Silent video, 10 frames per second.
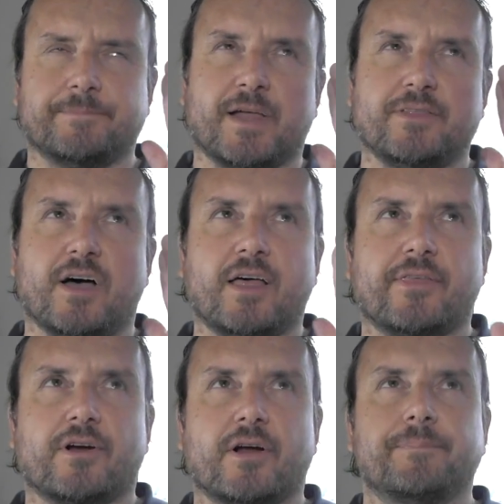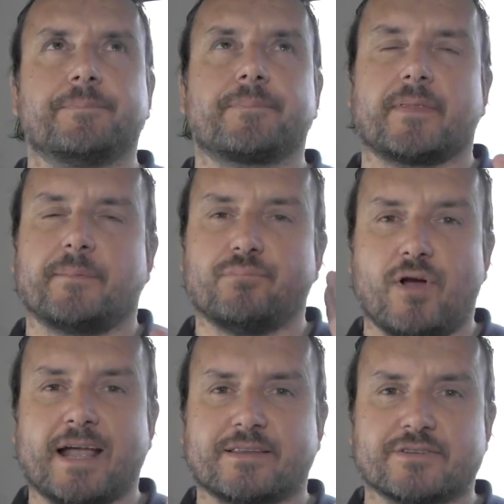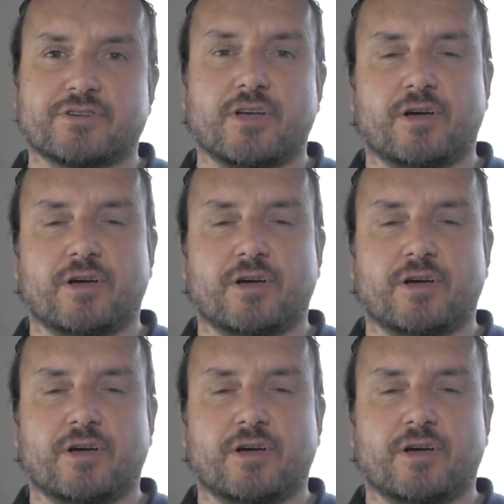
another practice,